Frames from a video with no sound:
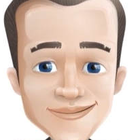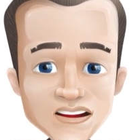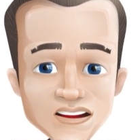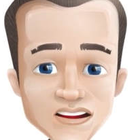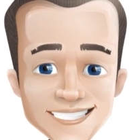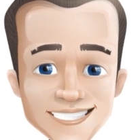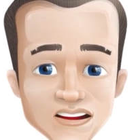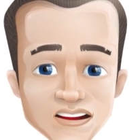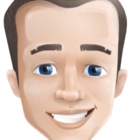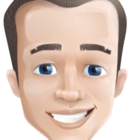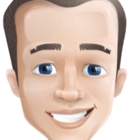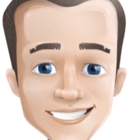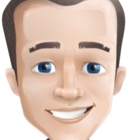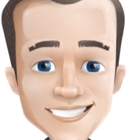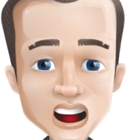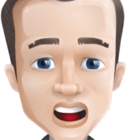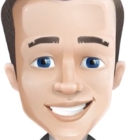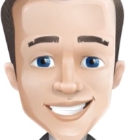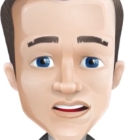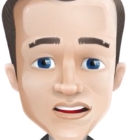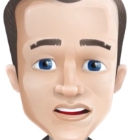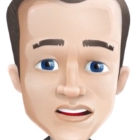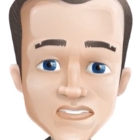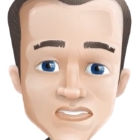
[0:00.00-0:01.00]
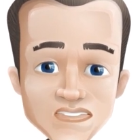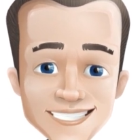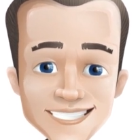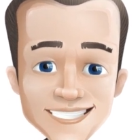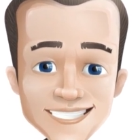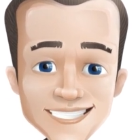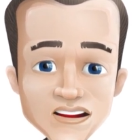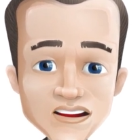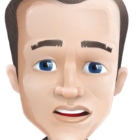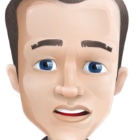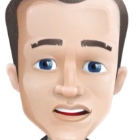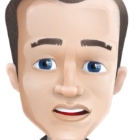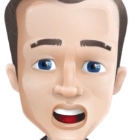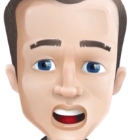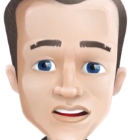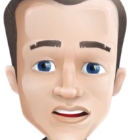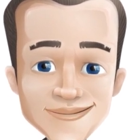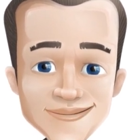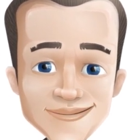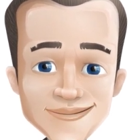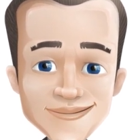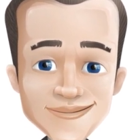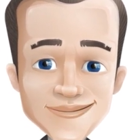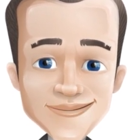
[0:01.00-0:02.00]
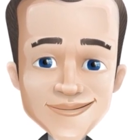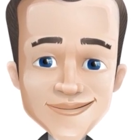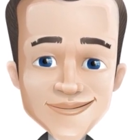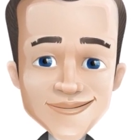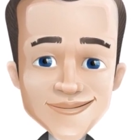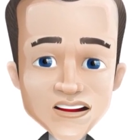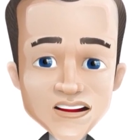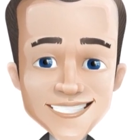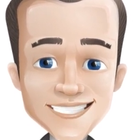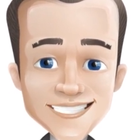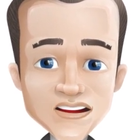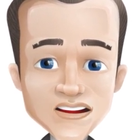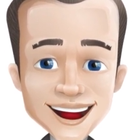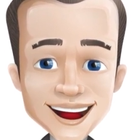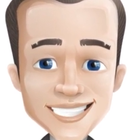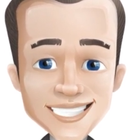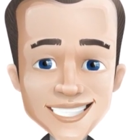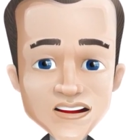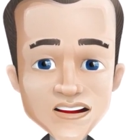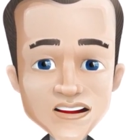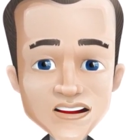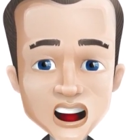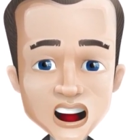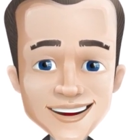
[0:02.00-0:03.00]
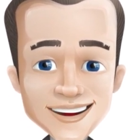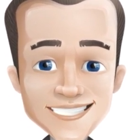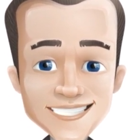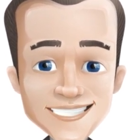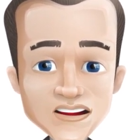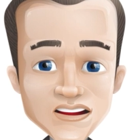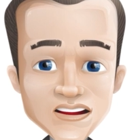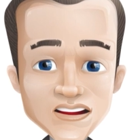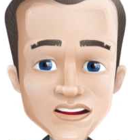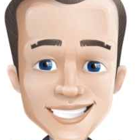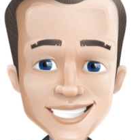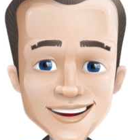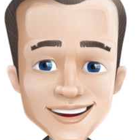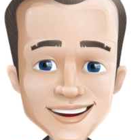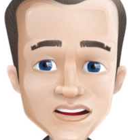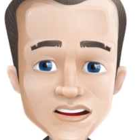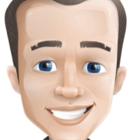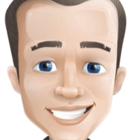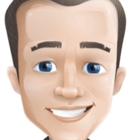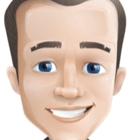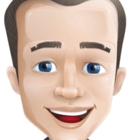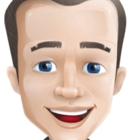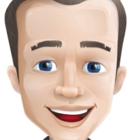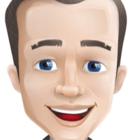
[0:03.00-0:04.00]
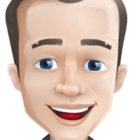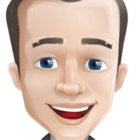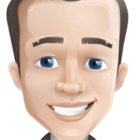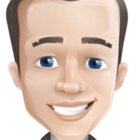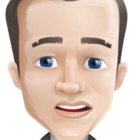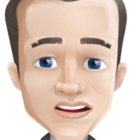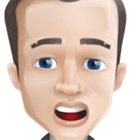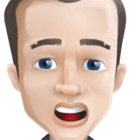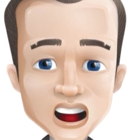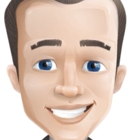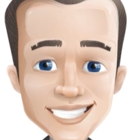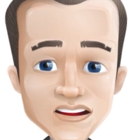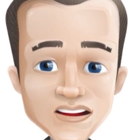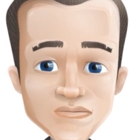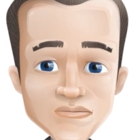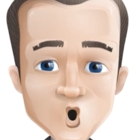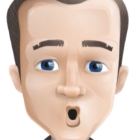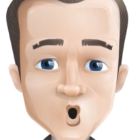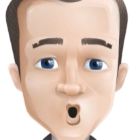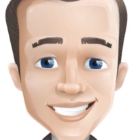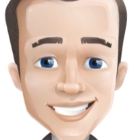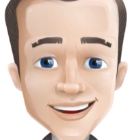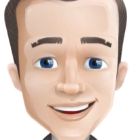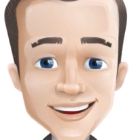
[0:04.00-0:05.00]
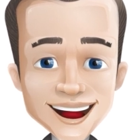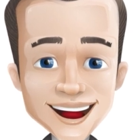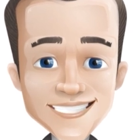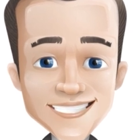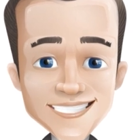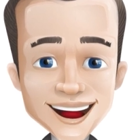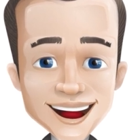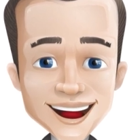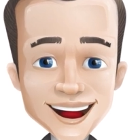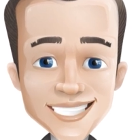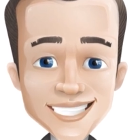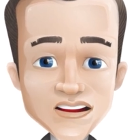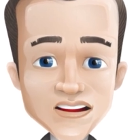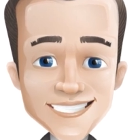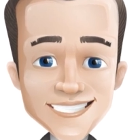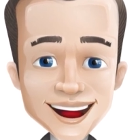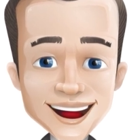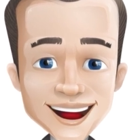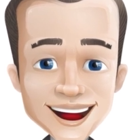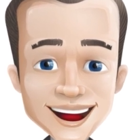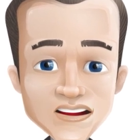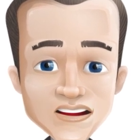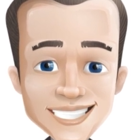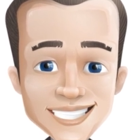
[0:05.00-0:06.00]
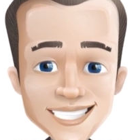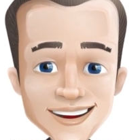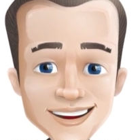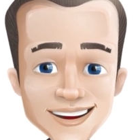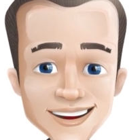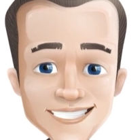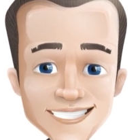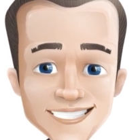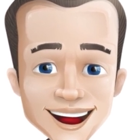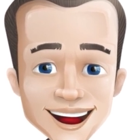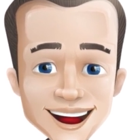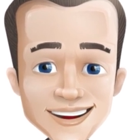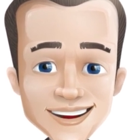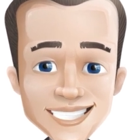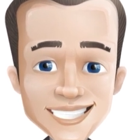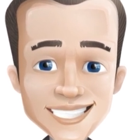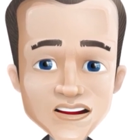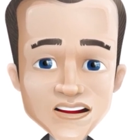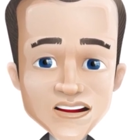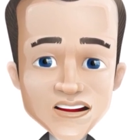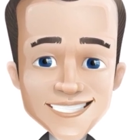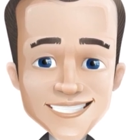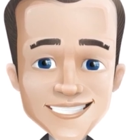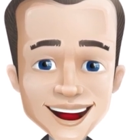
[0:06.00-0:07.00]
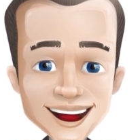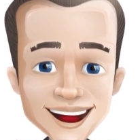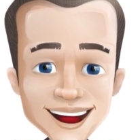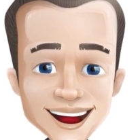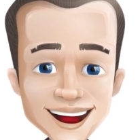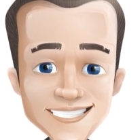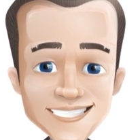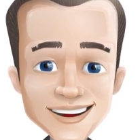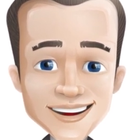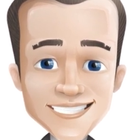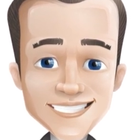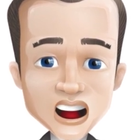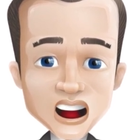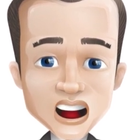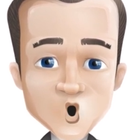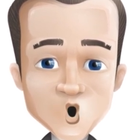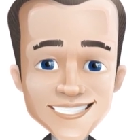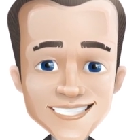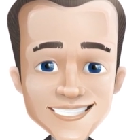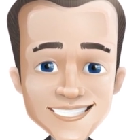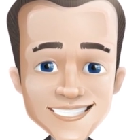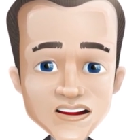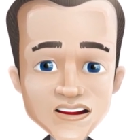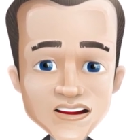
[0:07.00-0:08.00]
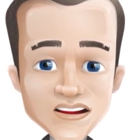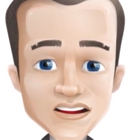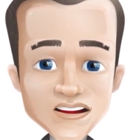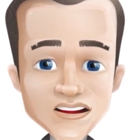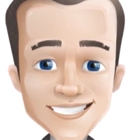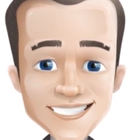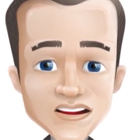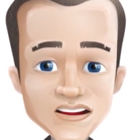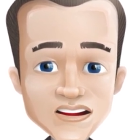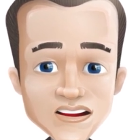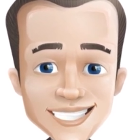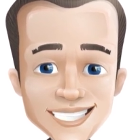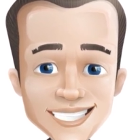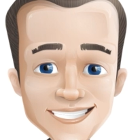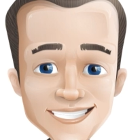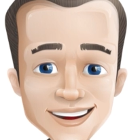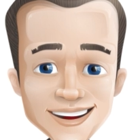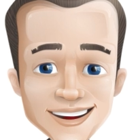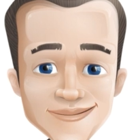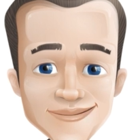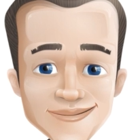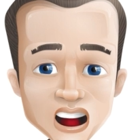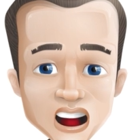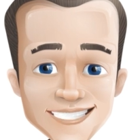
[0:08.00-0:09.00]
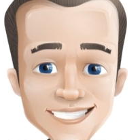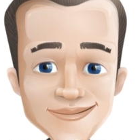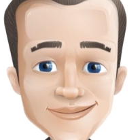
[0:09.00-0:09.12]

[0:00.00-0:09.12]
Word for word: Tips for the novice scalpers. With low barriers to entry in the trading world, the number of people trying their hands at day trading and other strategy, including scalping, has increased.